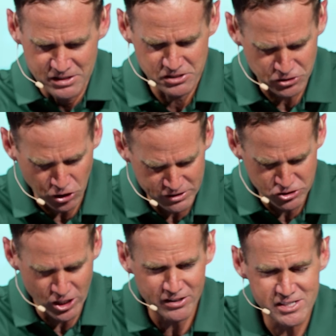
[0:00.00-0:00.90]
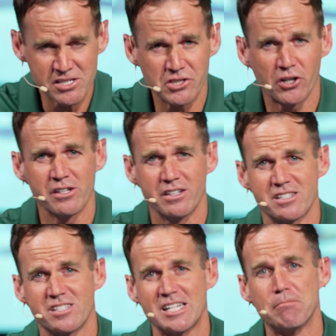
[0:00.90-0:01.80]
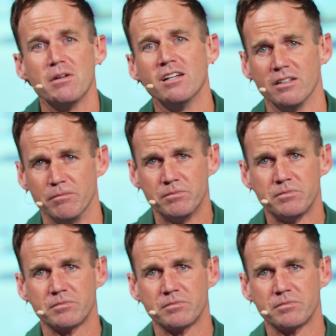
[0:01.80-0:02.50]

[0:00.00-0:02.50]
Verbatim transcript: St- jealousy started to seep in.